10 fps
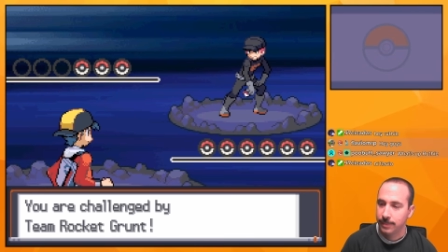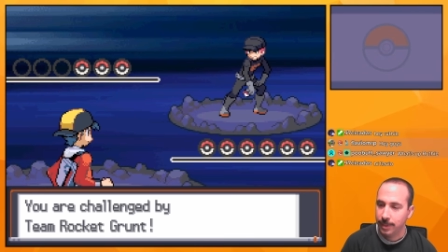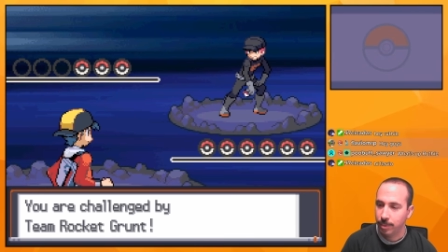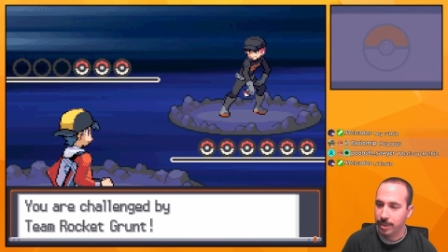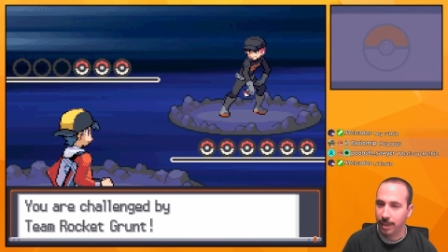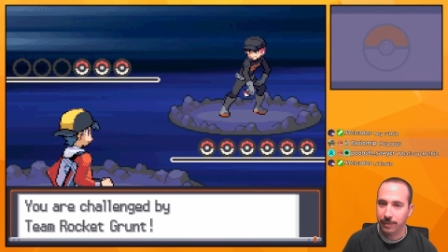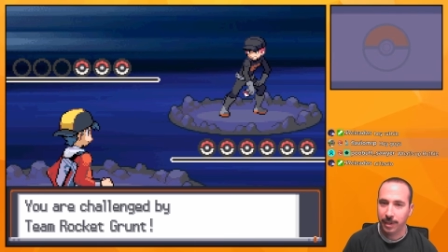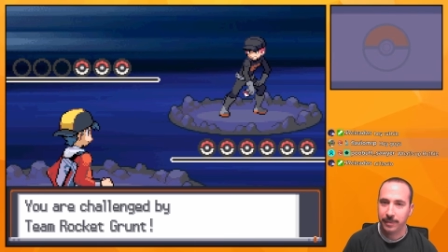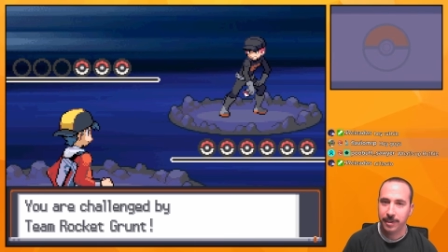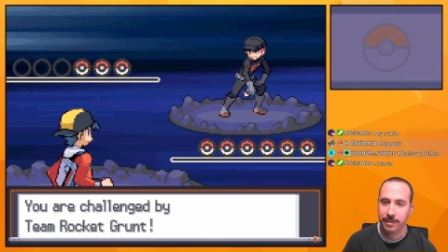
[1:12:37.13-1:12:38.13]
What's up,
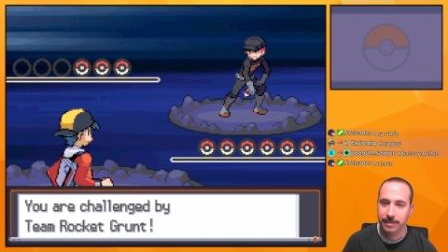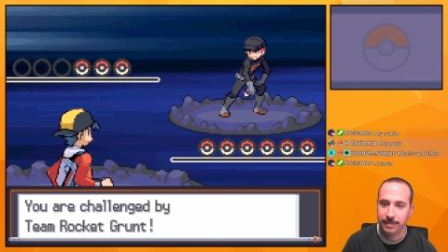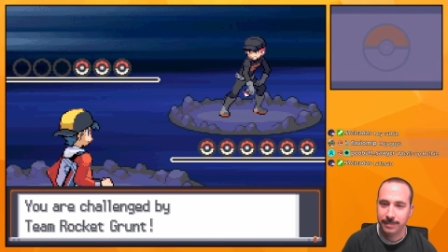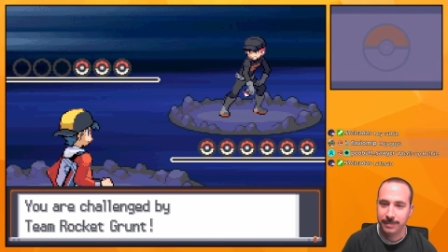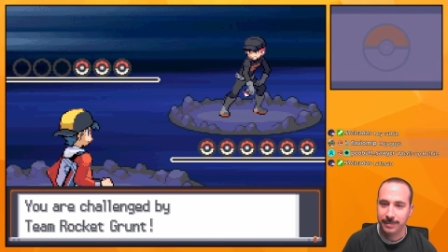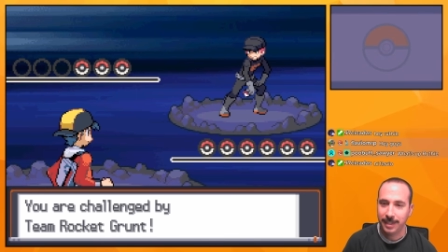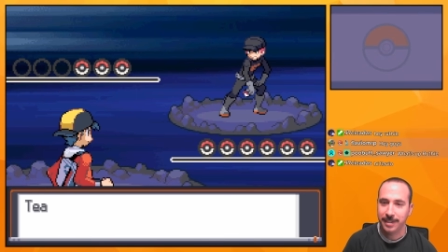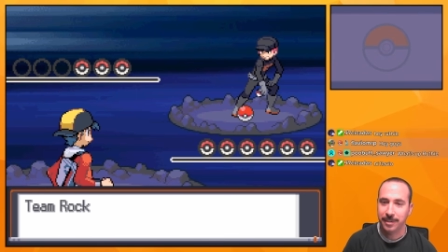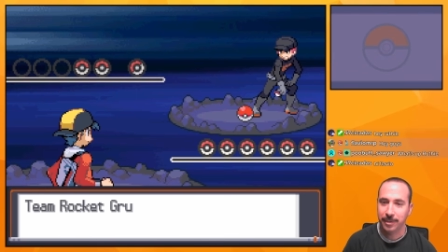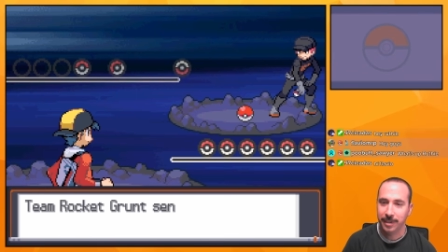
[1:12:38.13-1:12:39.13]
Flavio? How you
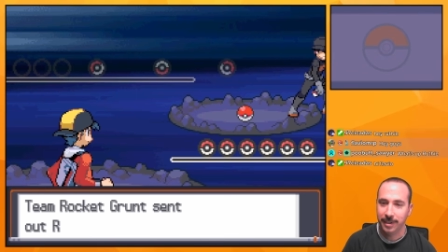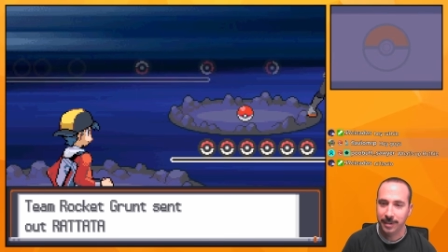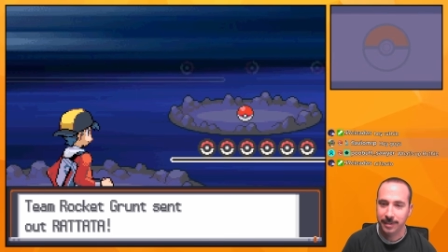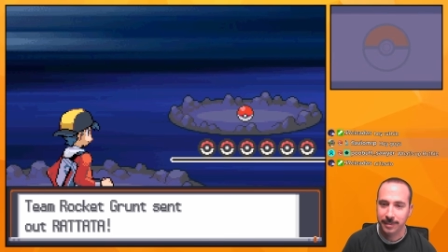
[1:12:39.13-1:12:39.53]
doing today?